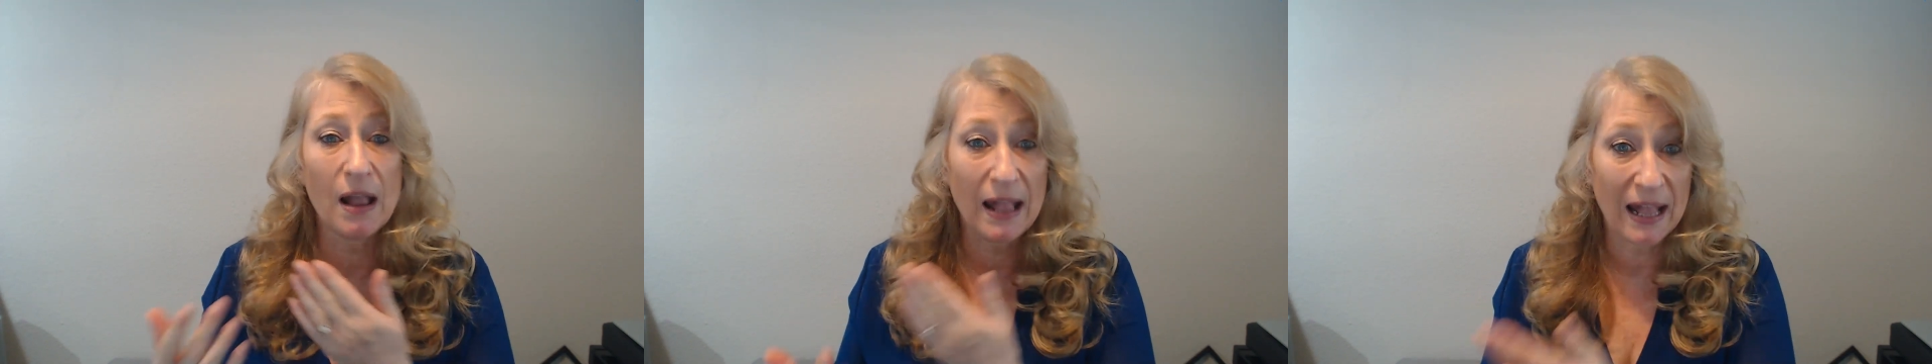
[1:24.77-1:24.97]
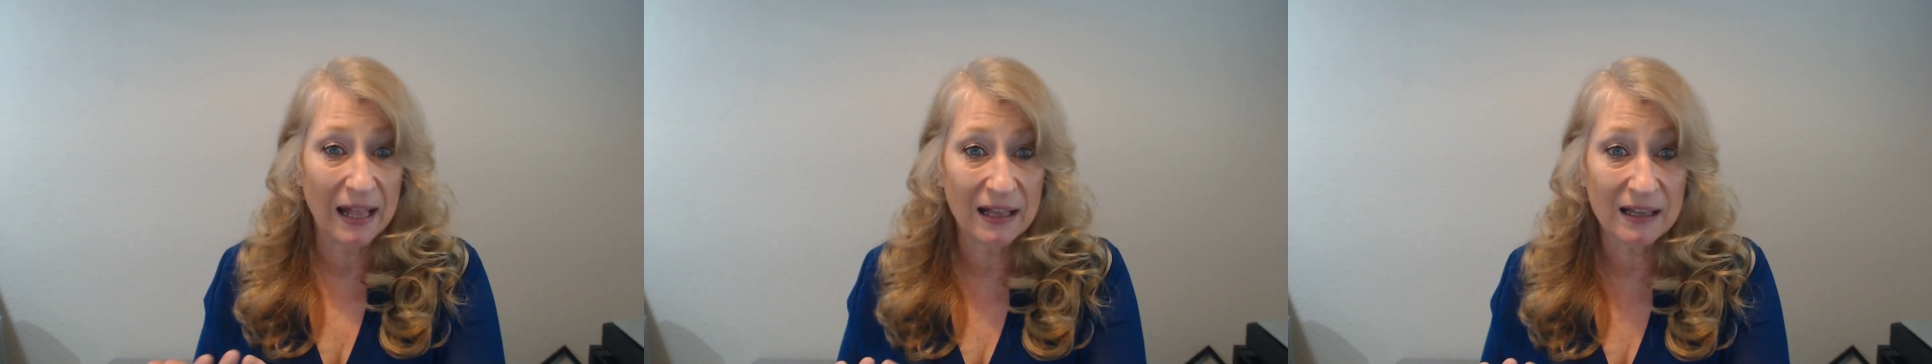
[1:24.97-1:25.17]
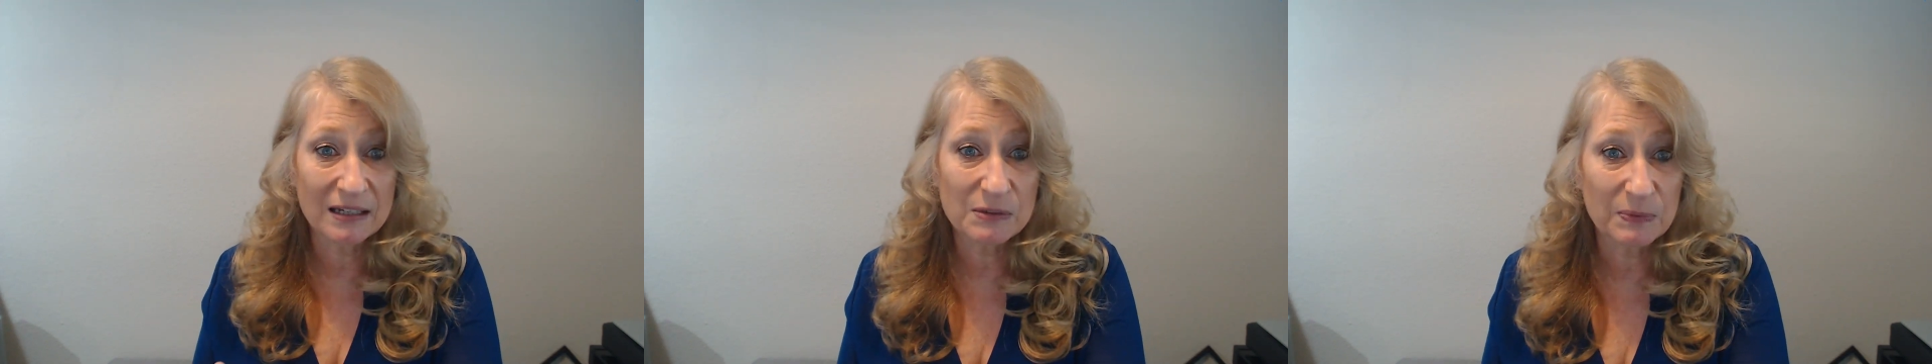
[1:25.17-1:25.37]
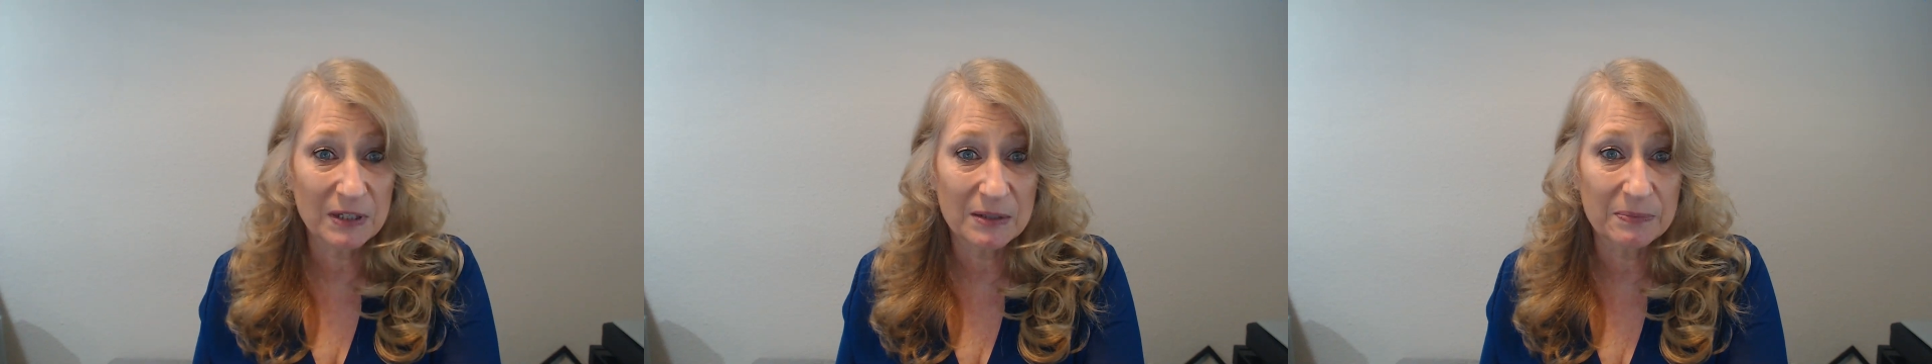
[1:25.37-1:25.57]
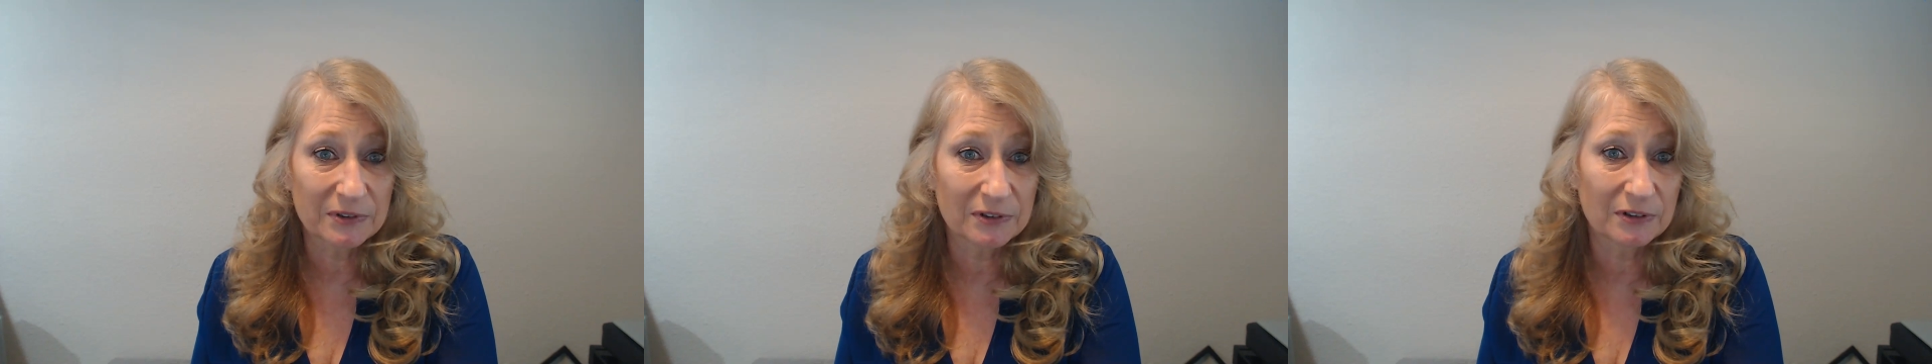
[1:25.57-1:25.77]
and
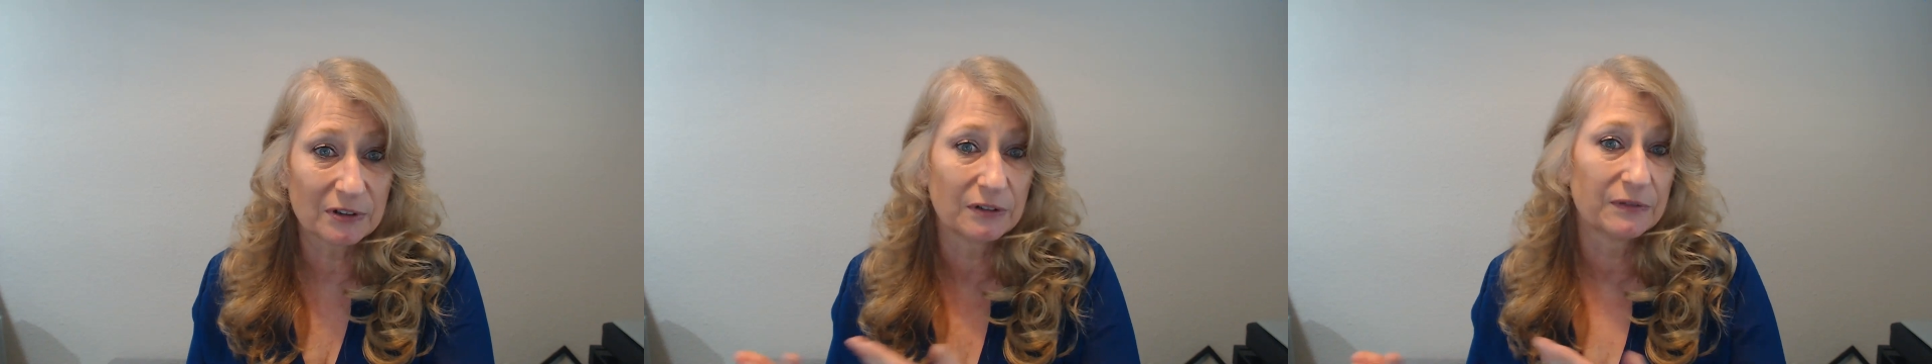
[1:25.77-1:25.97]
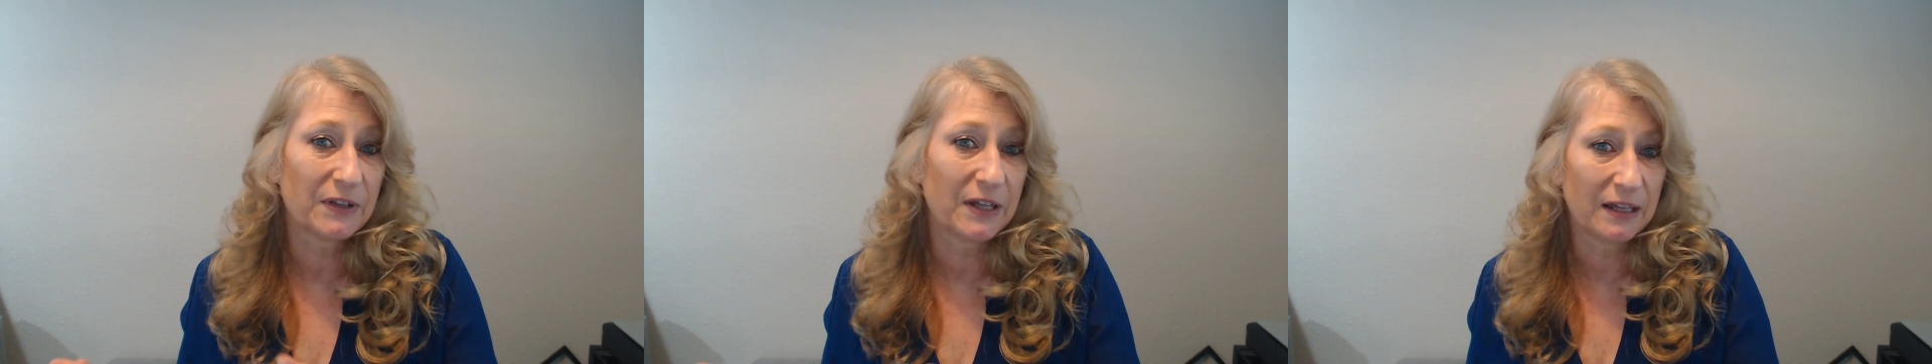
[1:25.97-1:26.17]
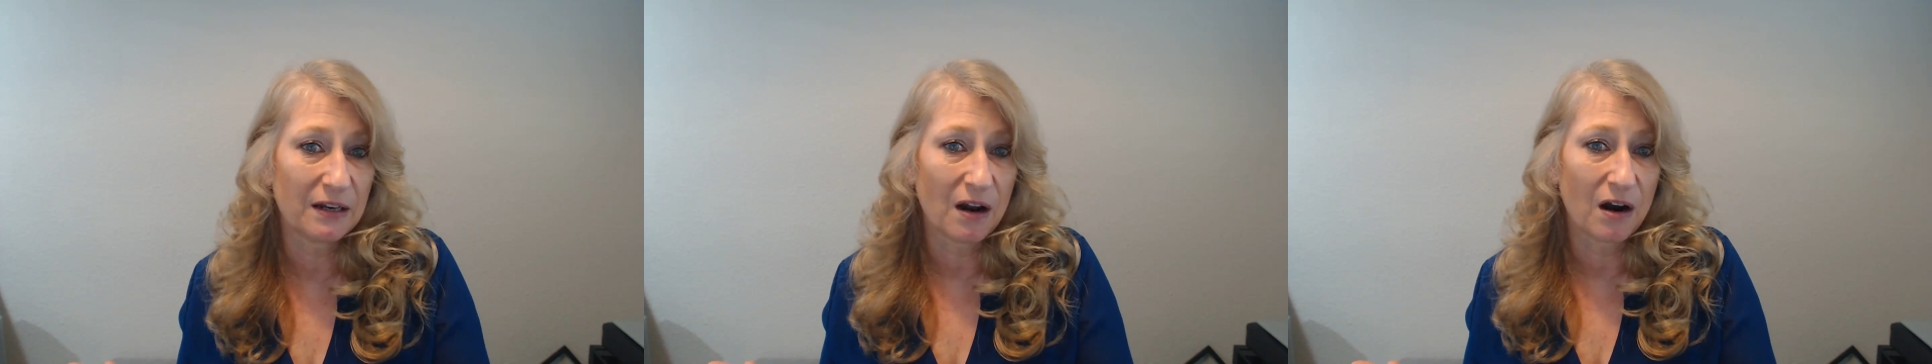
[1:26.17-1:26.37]
people that